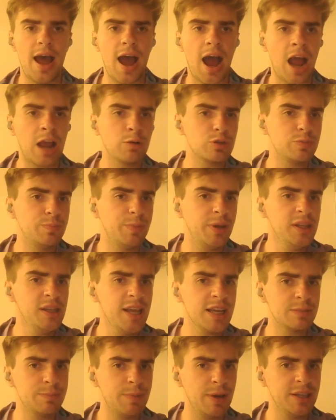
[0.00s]
I was
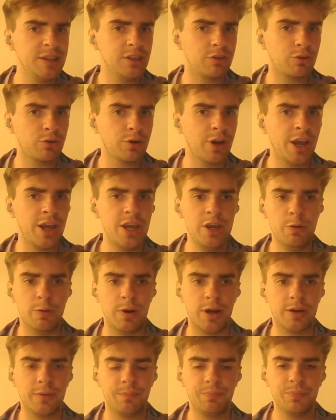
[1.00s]
mainly expecting rook a
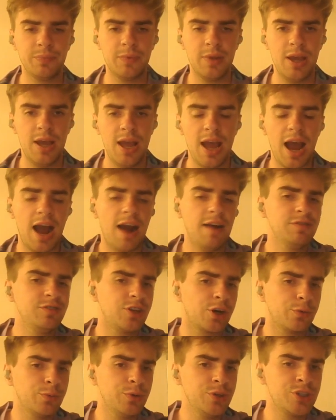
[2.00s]
e1,
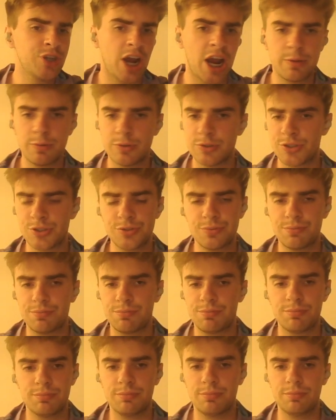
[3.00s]
after which I was
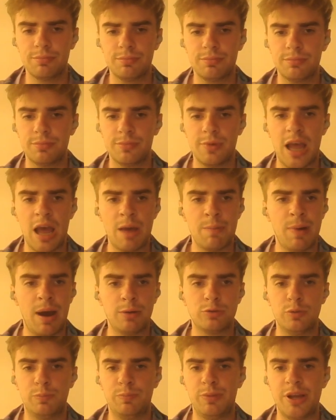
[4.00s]

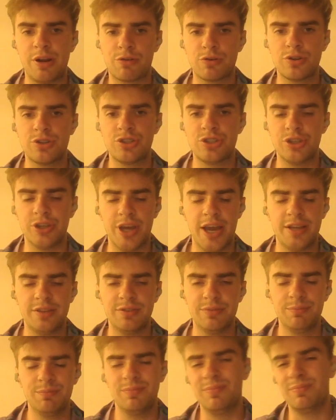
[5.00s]
about to play rook
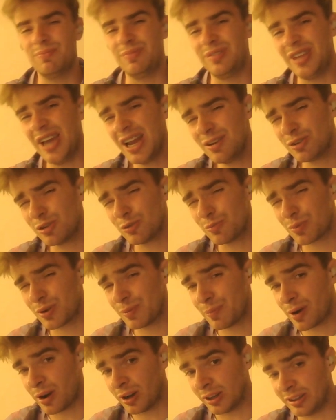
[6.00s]
c8, then to
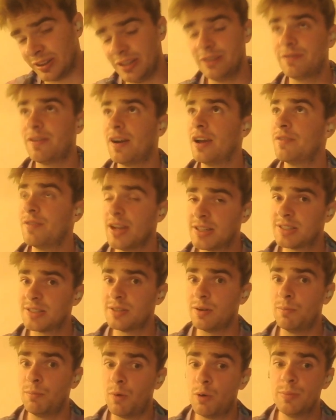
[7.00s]
prepare d5 at
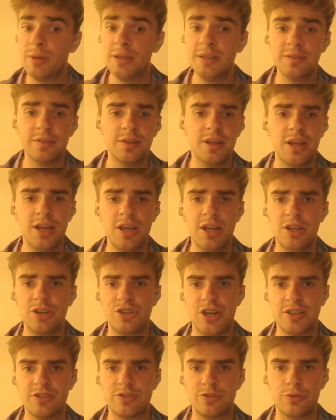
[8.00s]
some moment,
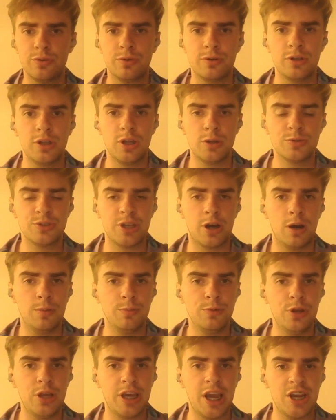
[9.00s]
just to close the
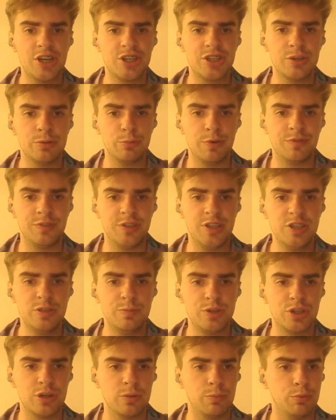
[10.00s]
communication with this
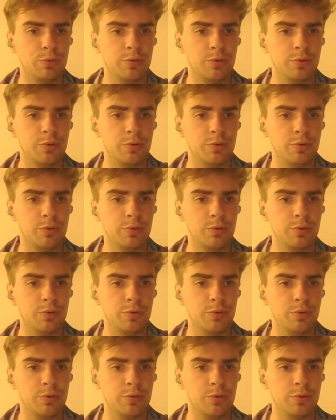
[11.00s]
bishop,